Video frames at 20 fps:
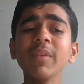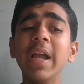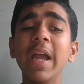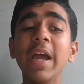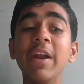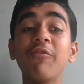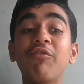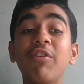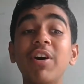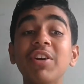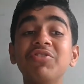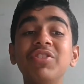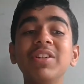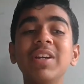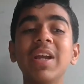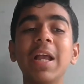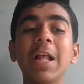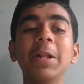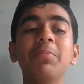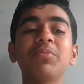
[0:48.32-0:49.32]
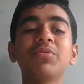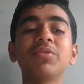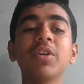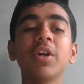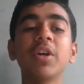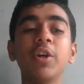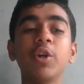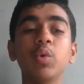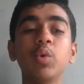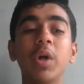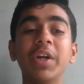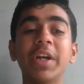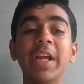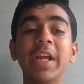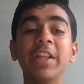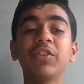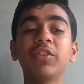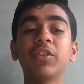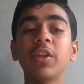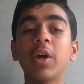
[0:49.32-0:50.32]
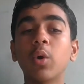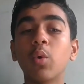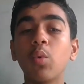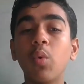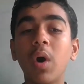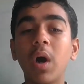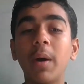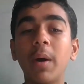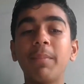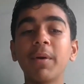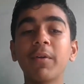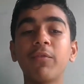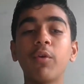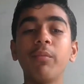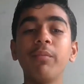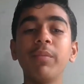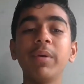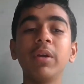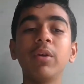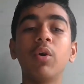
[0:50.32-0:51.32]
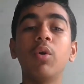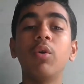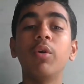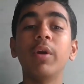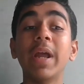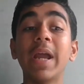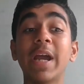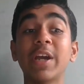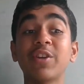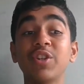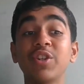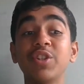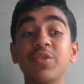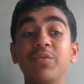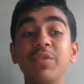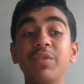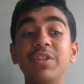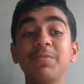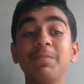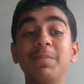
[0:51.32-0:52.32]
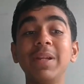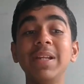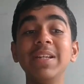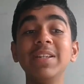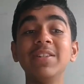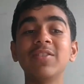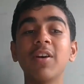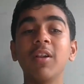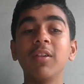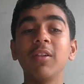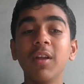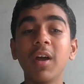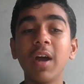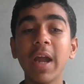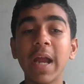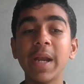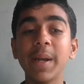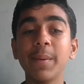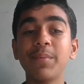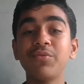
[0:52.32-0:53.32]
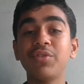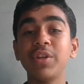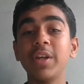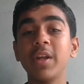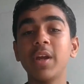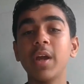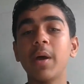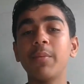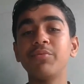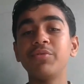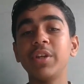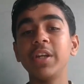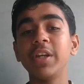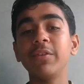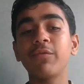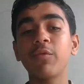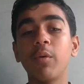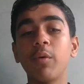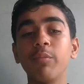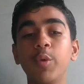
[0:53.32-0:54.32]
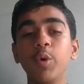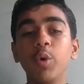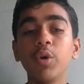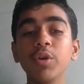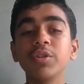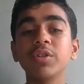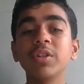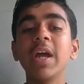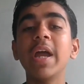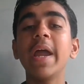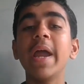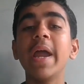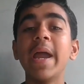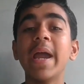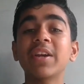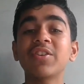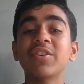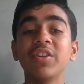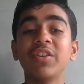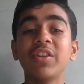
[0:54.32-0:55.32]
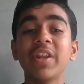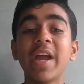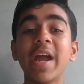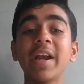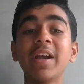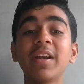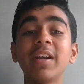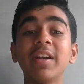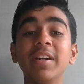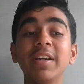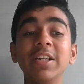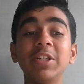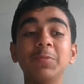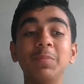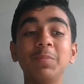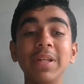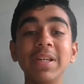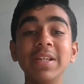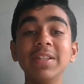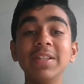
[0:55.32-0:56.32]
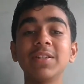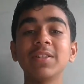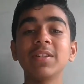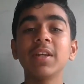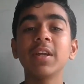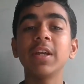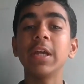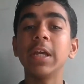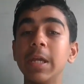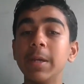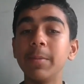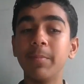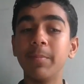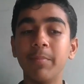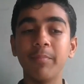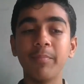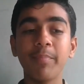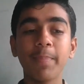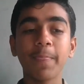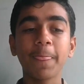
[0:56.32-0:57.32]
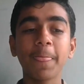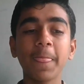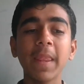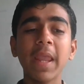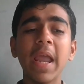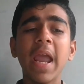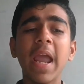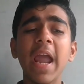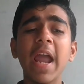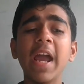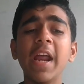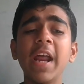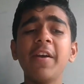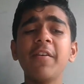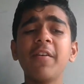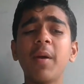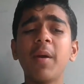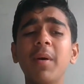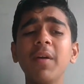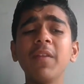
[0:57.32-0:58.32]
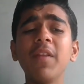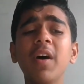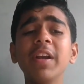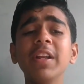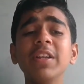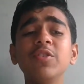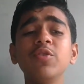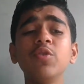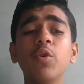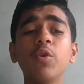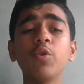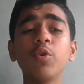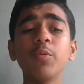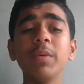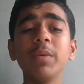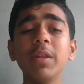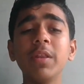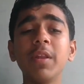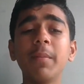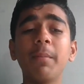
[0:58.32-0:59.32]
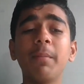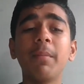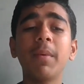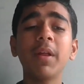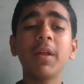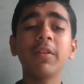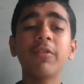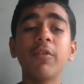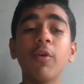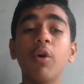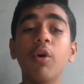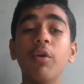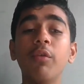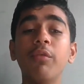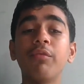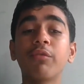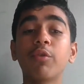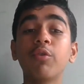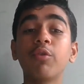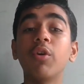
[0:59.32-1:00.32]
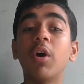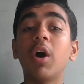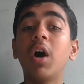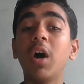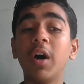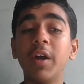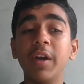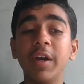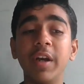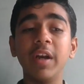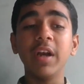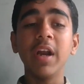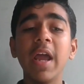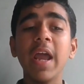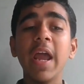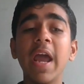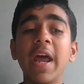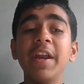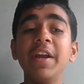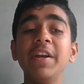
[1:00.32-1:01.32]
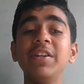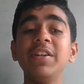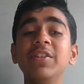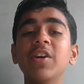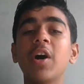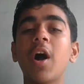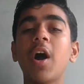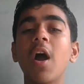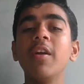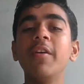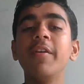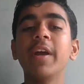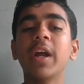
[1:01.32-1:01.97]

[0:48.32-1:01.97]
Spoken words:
and fasting helps to attain taqwa, performing all actions which please Allah and abstaining from those actions that displease Him. And Ramadan is known to be the month of Quran, and it is highly